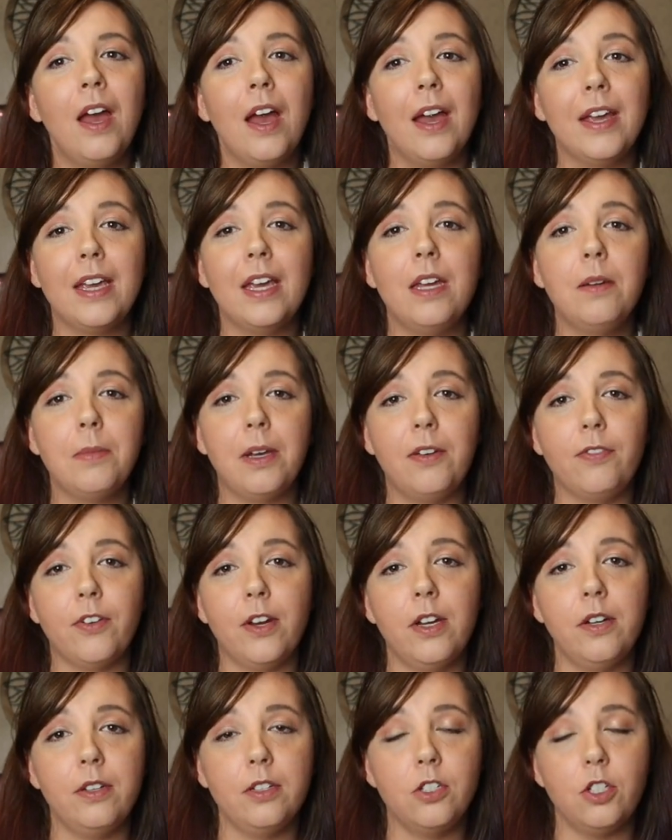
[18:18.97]
Again, my
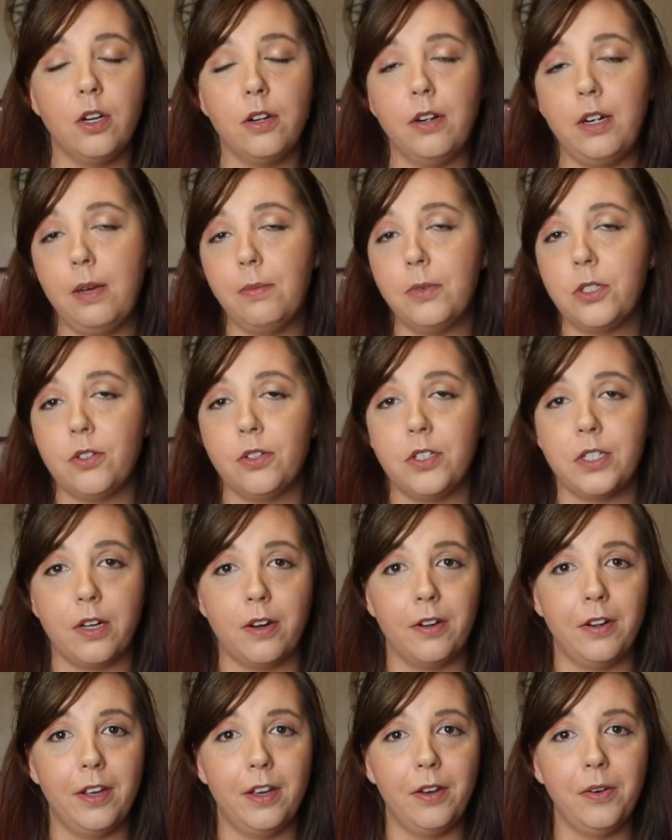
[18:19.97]
friend, her name is
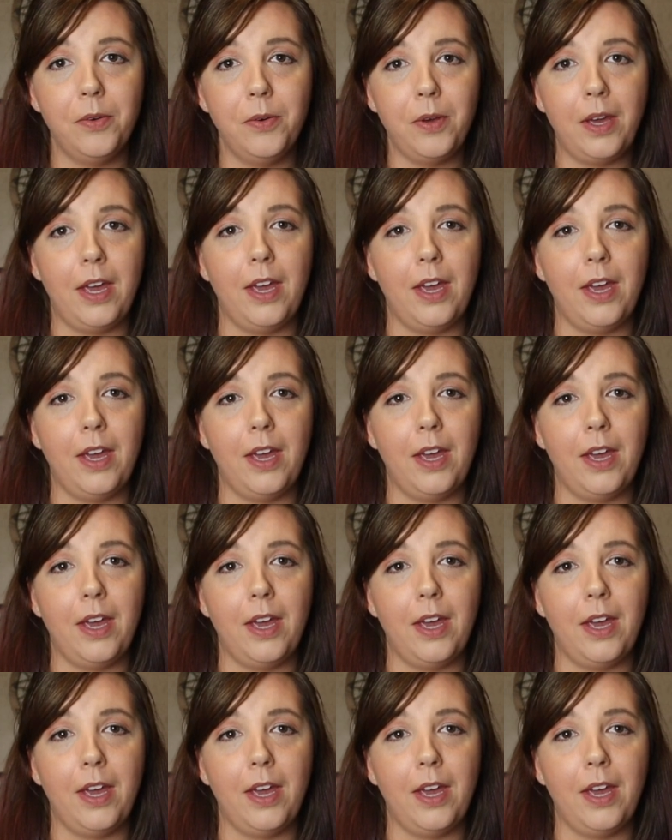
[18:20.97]
Rosario,